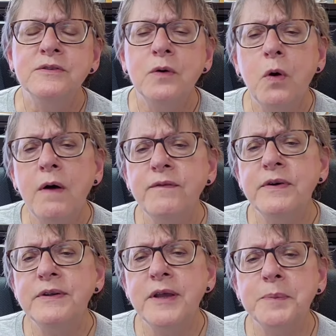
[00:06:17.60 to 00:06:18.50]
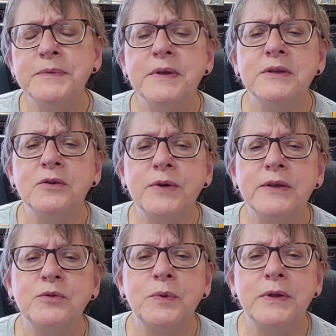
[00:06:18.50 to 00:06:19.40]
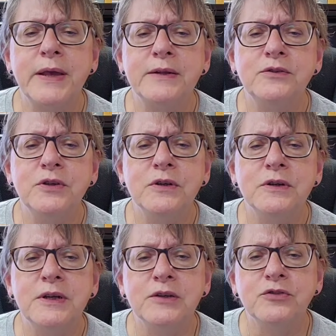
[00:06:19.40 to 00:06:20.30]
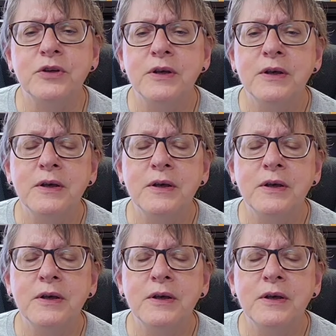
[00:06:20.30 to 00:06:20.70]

So offer tips and tricks related to your niche.